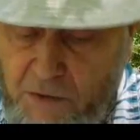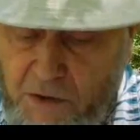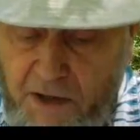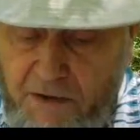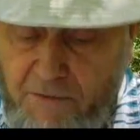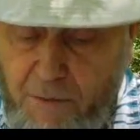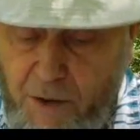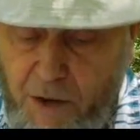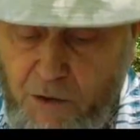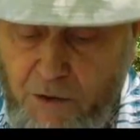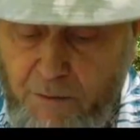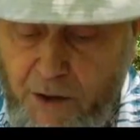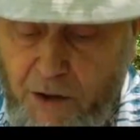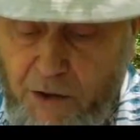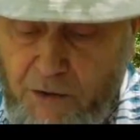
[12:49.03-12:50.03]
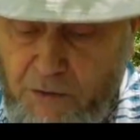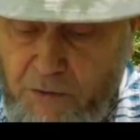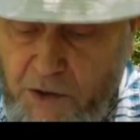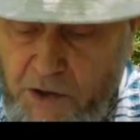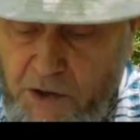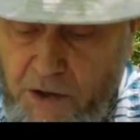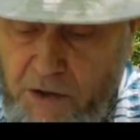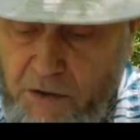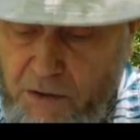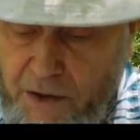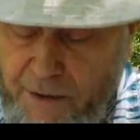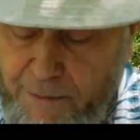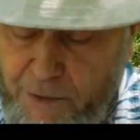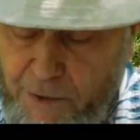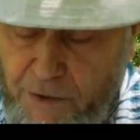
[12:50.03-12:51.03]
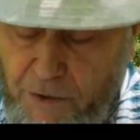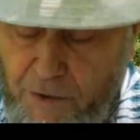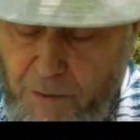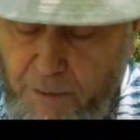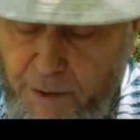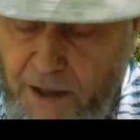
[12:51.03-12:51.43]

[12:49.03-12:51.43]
We never broke a bone. We caught only a poor old